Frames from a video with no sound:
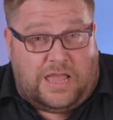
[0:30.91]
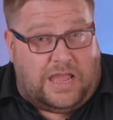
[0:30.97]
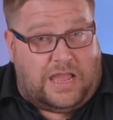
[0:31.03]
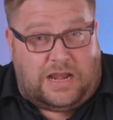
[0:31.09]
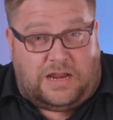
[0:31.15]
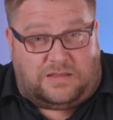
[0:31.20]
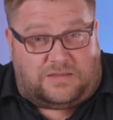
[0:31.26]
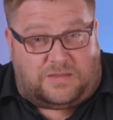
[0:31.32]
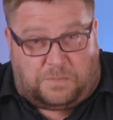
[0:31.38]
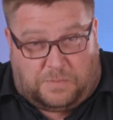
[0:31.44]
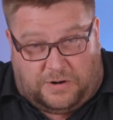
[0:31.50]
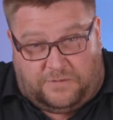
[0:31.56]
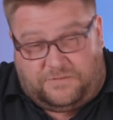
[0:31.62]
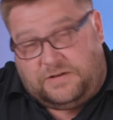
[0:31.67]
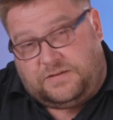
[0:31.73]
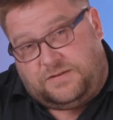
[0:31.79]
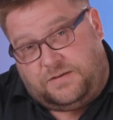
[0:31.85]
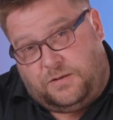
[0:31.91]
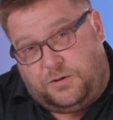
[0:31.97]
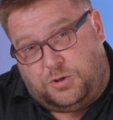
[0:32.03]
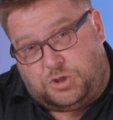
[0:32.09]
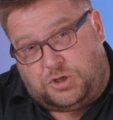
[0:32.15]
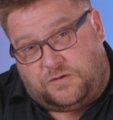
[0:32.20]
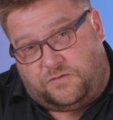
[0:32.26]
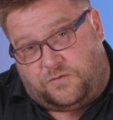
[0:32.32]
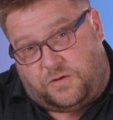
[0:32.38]
It is the perfect
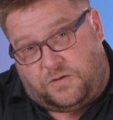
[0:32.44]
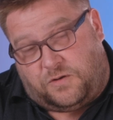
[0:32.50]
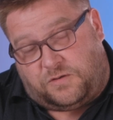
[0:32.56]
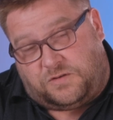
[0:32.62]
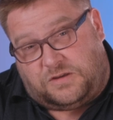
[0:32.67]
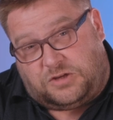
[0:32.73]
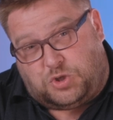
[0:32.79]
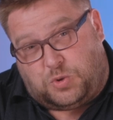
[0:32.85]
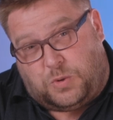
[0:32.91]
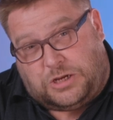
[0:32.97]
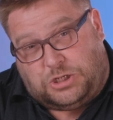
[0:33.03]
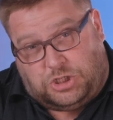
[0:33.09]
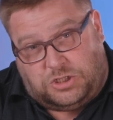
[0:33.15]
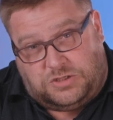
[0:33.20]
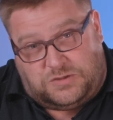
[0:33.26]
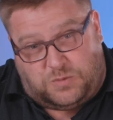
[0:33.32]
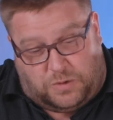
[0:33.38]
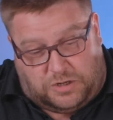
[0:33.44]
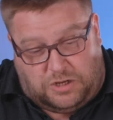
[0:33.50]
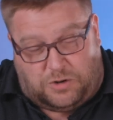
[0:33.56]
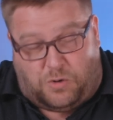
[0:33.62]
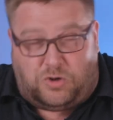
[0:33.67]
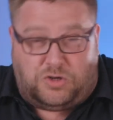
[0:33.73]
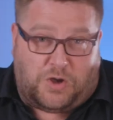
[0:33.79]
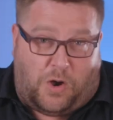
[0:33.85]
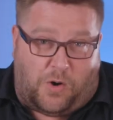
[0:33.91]
solution for those situations where
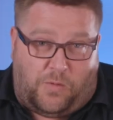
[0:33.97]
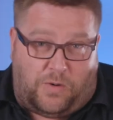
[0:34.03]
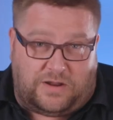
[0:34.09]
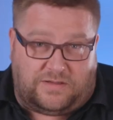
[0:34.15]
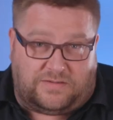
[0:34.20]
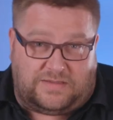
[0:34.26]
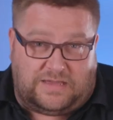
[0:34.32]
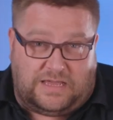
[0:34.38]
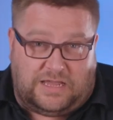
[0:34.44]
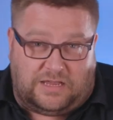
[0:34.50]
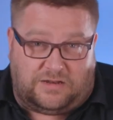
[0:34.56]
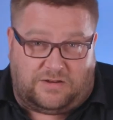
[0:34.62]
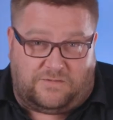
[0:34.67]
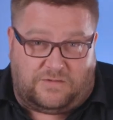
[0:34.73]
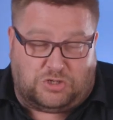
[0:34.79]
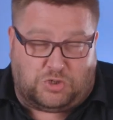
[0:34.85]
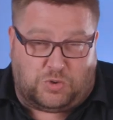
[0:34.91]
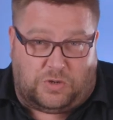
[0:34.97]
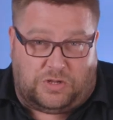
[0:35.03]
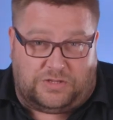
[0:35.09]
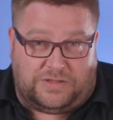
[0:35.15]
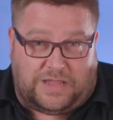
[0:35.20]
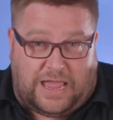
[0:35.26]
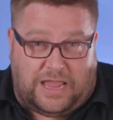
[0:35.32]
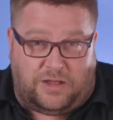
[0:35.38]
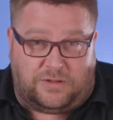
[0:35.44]
you don't want to see individual
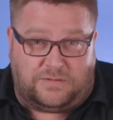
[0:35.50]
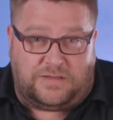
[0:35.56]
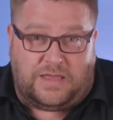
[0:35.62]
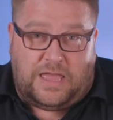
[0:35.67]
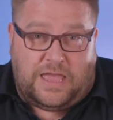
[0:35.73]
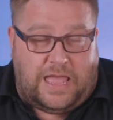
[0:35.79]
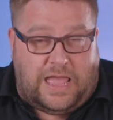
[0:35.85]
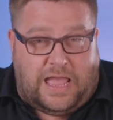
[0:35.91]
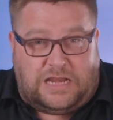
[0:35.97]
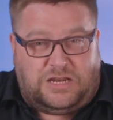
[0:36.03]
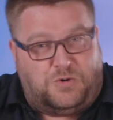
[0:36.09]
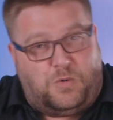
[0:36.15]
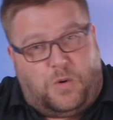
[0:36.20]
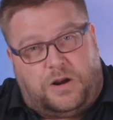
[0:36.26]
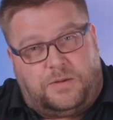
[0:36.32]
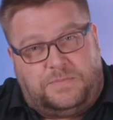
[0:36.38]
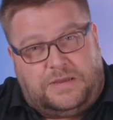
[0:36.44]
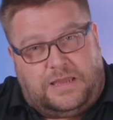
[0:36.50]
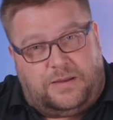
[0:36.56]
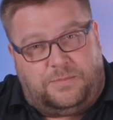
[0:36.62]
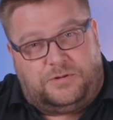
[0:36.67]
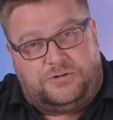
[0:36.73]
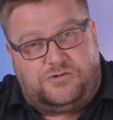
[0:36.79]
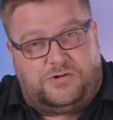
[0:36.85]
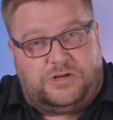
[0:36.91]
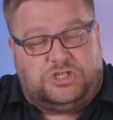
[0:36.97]
diodes and you want to be
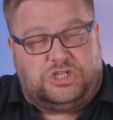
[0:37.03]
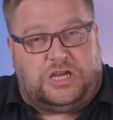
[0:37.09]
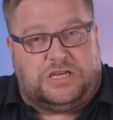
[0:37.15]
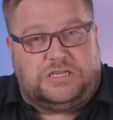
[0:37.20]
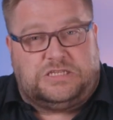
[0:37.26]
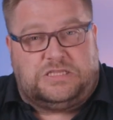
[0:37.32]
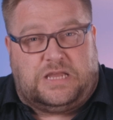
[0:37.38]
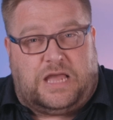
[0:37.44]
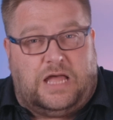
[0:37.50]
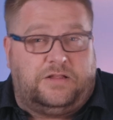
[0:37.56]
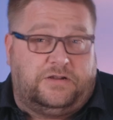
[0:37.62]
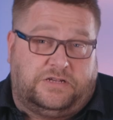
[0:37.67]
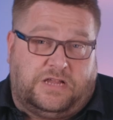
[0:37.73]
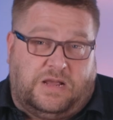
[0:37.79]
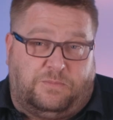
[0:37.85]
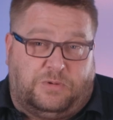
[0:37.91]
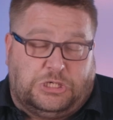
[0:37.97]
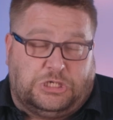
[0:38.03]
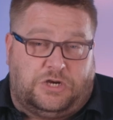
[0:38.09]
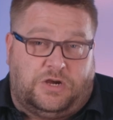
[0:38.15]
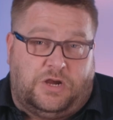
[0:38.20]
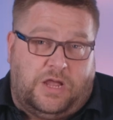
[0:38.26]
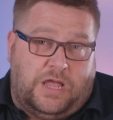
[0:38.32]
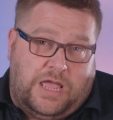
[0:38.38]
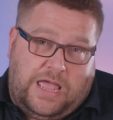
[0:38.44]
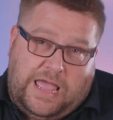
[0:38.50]
able to adjust the color temperature
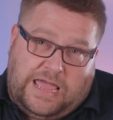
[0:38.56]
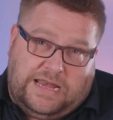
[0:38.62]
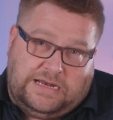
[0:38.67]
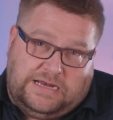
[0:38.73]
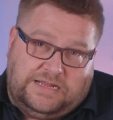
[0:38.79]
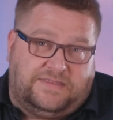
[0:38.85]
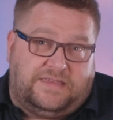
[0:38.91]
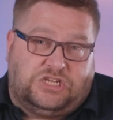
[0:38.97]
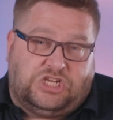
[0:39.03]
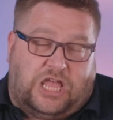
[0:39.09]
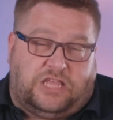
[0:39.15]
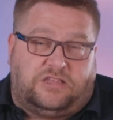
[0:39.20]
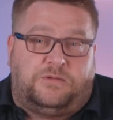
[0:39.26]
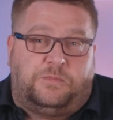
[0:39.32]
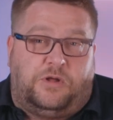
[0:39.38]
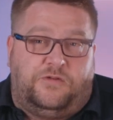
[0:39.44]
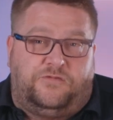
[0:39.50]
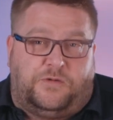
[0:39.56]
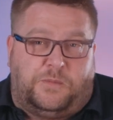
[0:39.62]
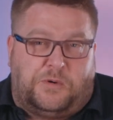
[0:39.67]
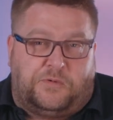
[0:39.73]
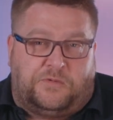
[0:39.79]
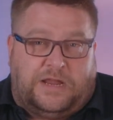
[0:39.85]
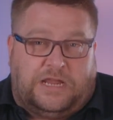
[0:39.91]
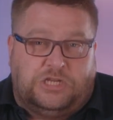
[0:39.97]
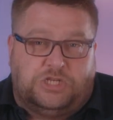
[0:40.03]
and it is adjustable from a
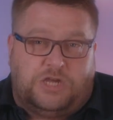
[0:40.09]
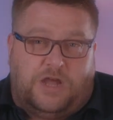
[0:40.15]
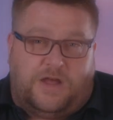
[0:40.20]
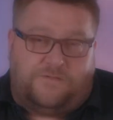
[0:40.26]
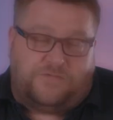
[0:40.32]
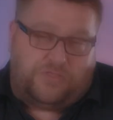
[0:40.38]
range of